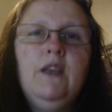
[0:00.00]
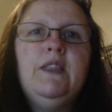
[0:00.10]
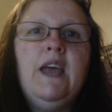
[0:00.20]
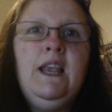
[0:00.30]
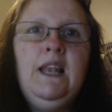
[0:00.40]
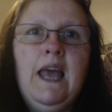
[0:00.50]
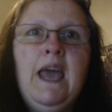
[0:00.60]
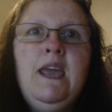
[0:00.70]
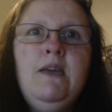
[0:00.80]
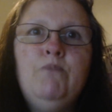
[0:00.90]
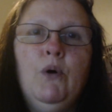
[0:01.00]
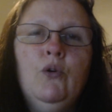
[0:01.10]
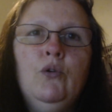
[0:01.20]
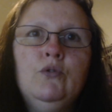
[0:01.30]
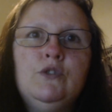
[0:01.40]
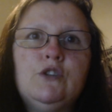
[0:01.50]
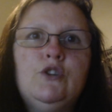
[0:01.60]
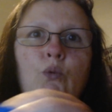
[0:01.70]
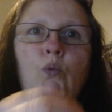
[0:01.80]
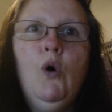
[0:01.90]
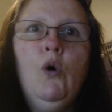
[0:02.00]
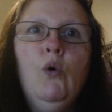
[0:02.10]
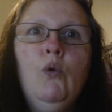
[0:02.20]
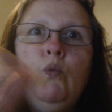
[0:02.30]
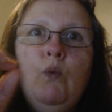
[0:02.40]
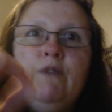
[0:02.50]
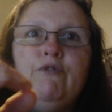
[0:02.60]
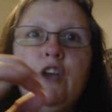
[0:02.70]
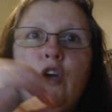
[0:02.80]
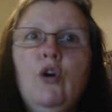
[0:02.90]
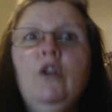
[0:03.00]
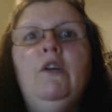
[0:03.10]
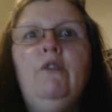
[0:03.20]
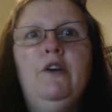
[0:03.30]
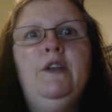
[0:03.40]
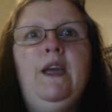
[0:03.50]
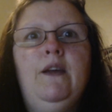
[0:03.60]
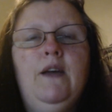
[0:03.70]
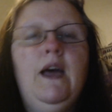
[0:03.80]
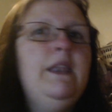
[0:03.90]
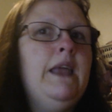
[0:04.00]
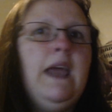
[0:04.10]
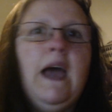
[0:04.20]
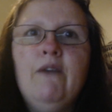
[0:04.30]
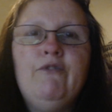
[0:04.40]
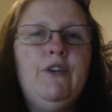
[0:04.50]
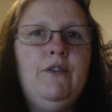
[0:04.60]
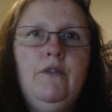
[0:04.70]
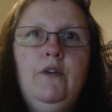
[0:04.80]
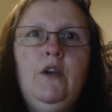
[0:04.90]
they labelled the wool with the colour on it, and they haven't.